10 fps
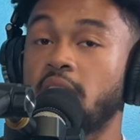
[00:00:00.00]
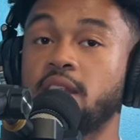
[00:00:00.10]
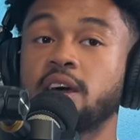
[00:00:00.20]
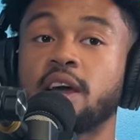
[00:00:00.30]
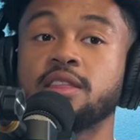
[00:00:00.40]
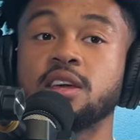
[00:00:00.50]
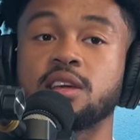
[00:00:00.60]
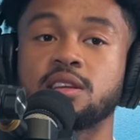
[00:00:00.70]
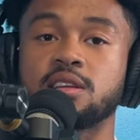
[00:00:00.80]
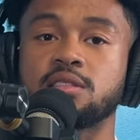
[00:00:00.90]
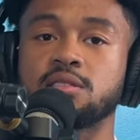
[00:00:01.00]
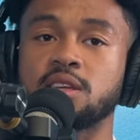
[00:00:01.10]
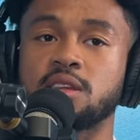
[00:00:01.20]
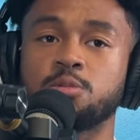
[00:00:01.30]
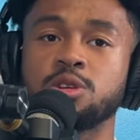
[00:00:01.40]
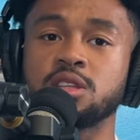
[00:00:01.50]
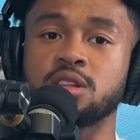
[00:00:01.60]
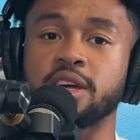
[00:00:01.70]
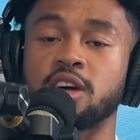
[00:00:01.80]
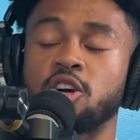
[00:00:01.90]
And like I think like wasn't it
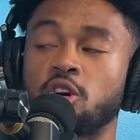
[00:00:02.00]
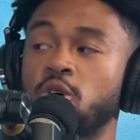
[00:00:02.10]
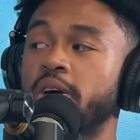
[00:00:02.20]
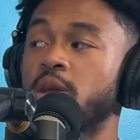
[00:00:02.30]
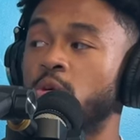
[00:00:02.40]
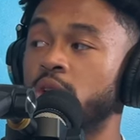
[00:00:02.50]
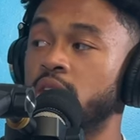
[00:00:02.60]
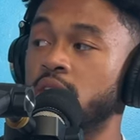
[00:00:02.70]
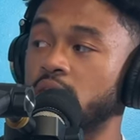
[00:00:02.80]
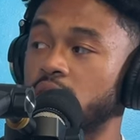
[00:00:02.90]
like a girl that won?